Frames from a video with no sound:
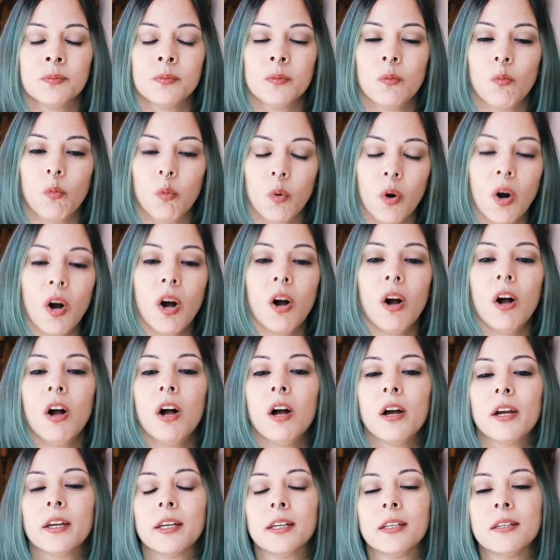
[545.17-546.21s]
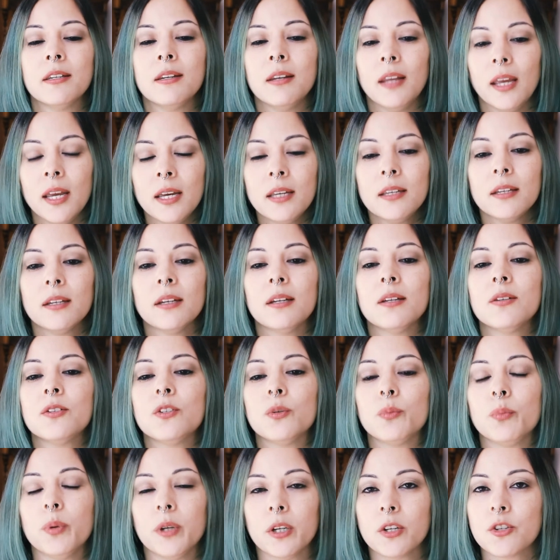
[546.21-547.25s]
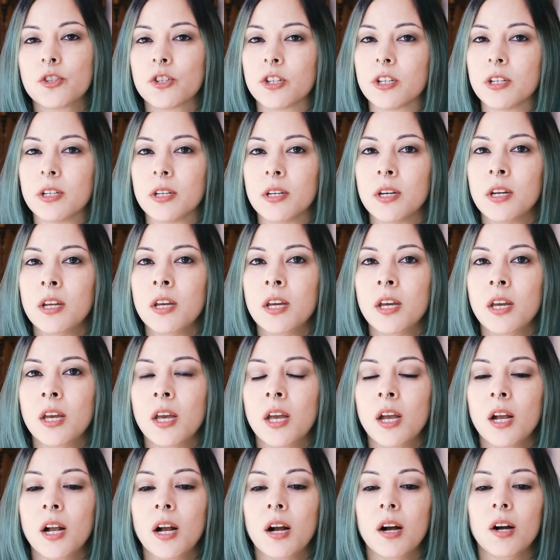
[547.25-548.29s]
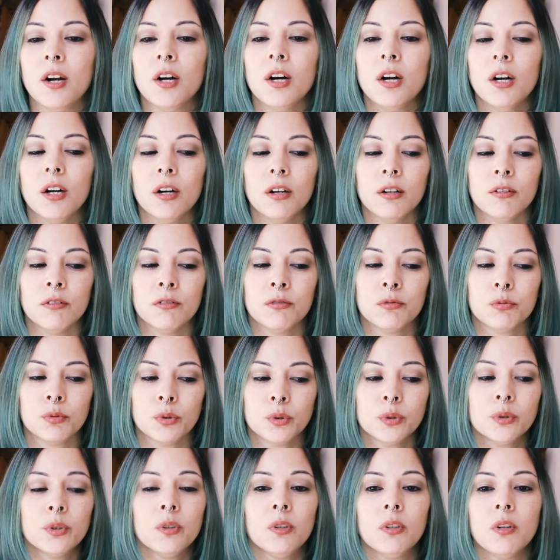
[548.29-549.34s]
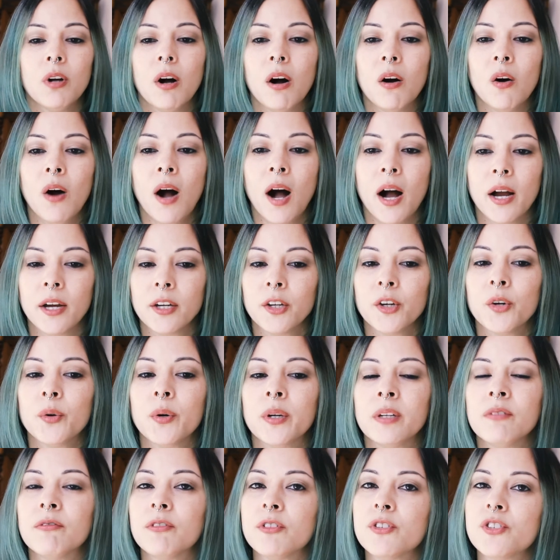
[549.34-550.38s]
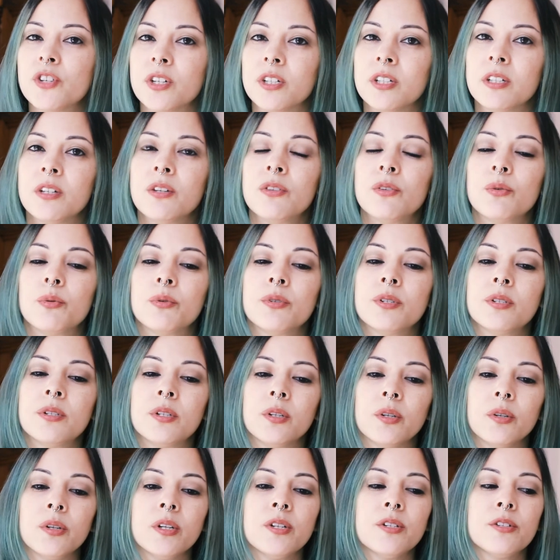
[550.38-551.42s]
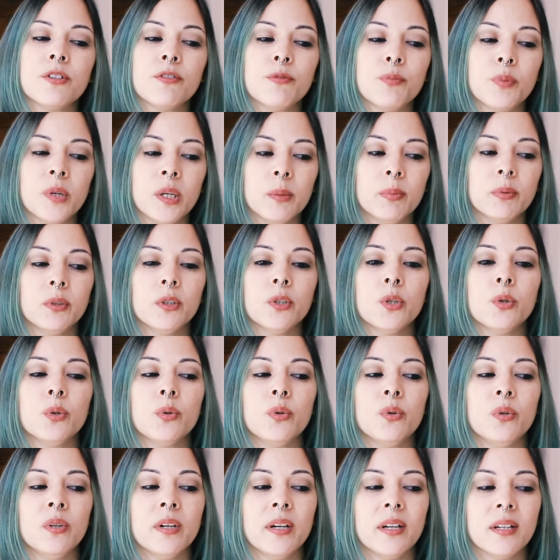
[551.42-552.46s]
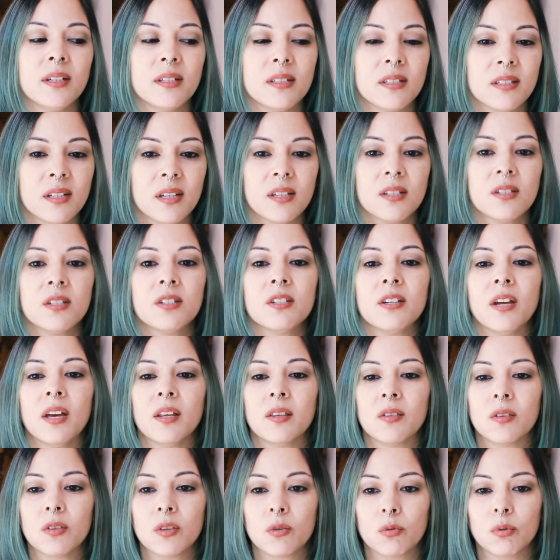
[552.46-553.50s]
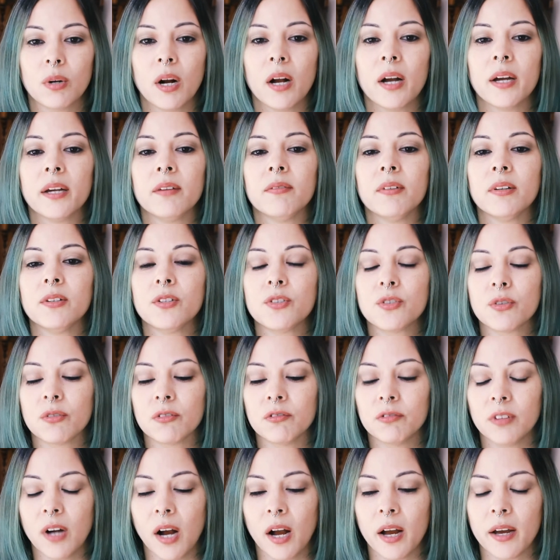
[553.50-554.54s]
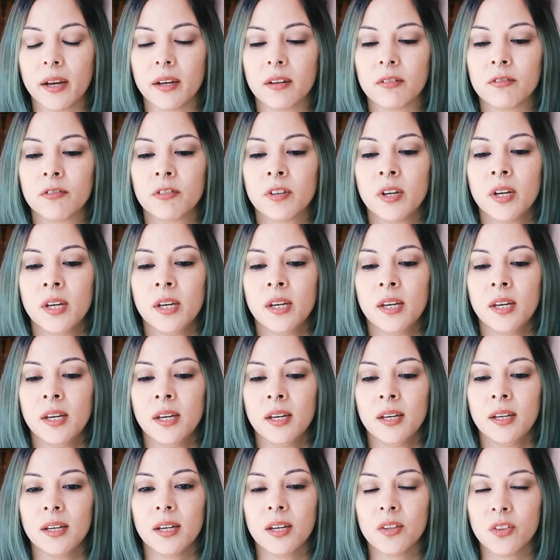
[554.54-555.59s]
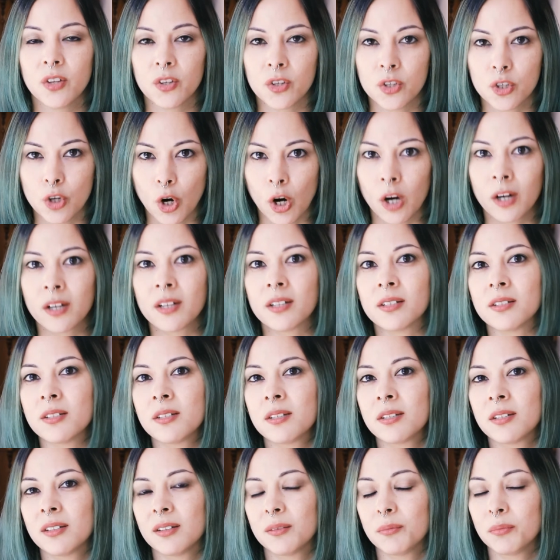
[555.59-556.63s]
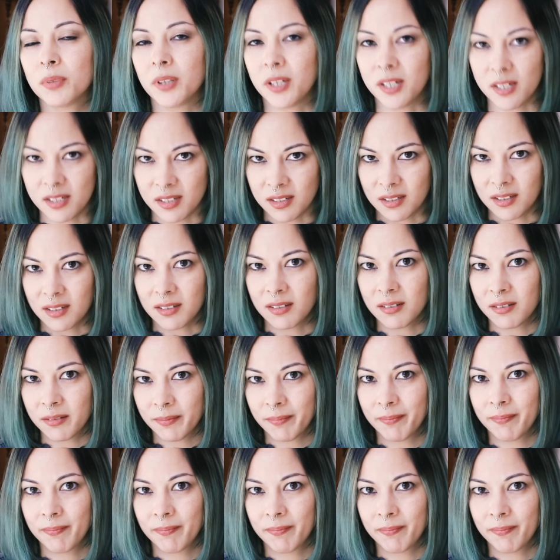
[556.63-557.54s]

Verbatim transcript: raw and naked depiction of rural Ohio and Virginia through a series of people who exist and thrive and survive in the darkest places.